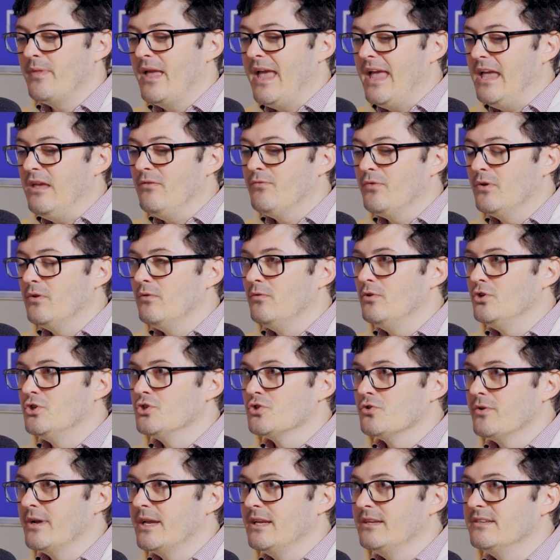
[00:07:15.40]
even
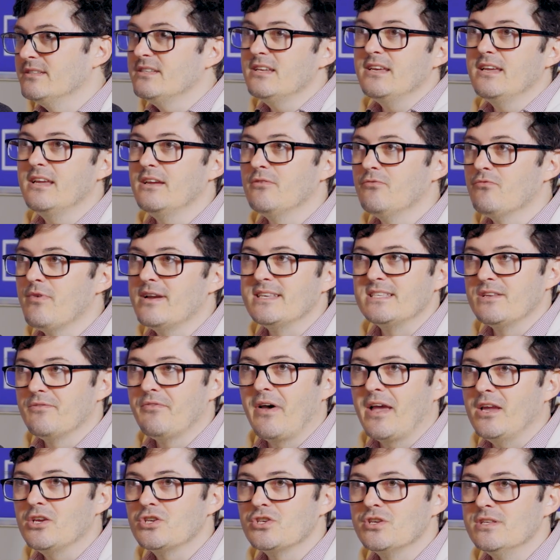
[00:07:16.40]
during ticket
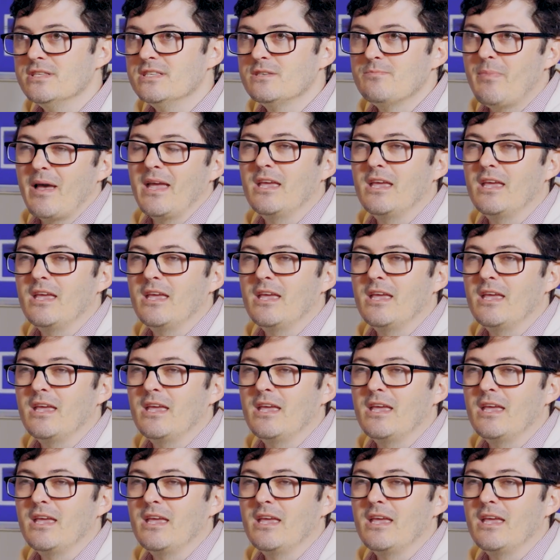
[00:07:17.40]
reservations,